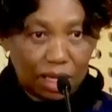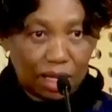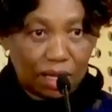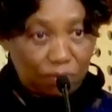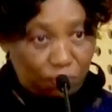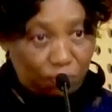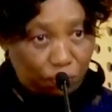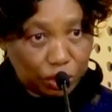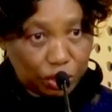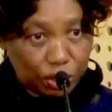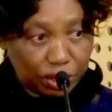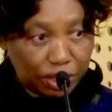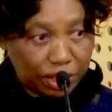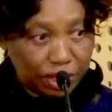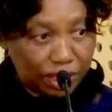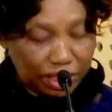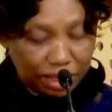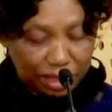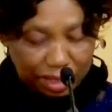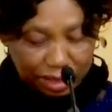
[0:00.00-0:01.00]

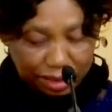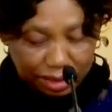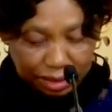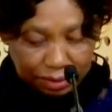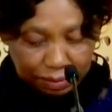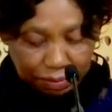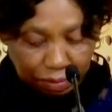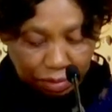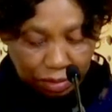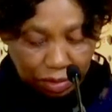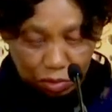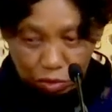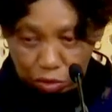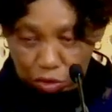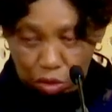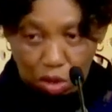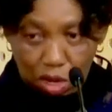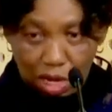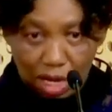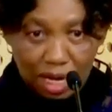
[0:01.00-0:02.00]
unfortunately, that not
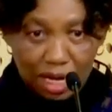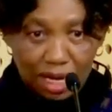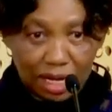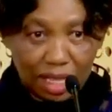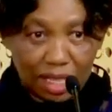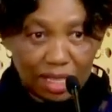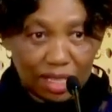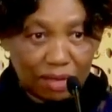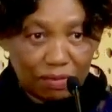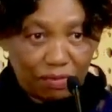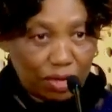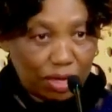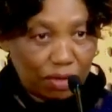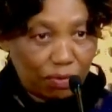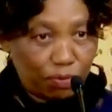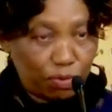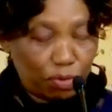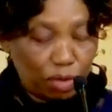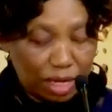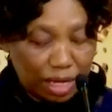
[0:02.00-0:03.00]
all learners, very
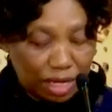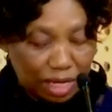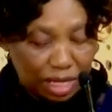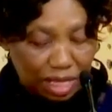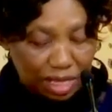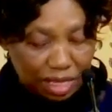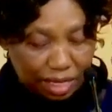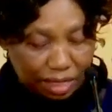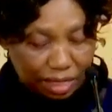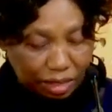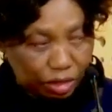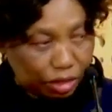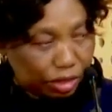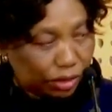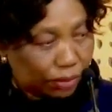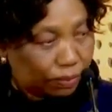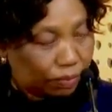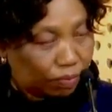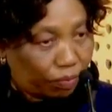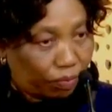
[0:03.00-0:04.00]
few learners are reached,
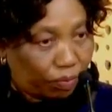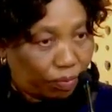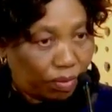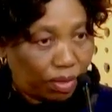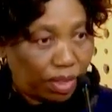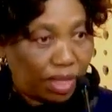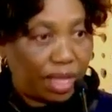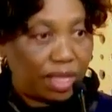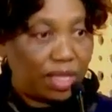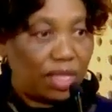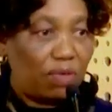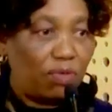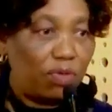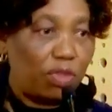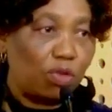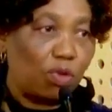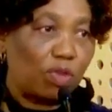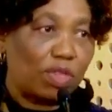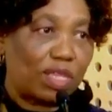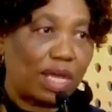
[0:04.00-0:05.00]
and even
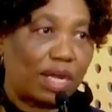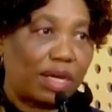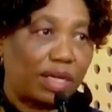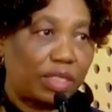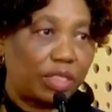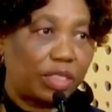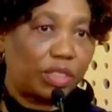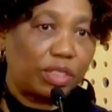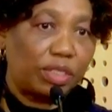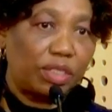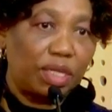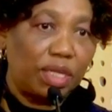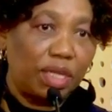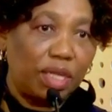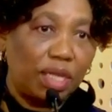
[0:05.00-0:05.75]
those are reached,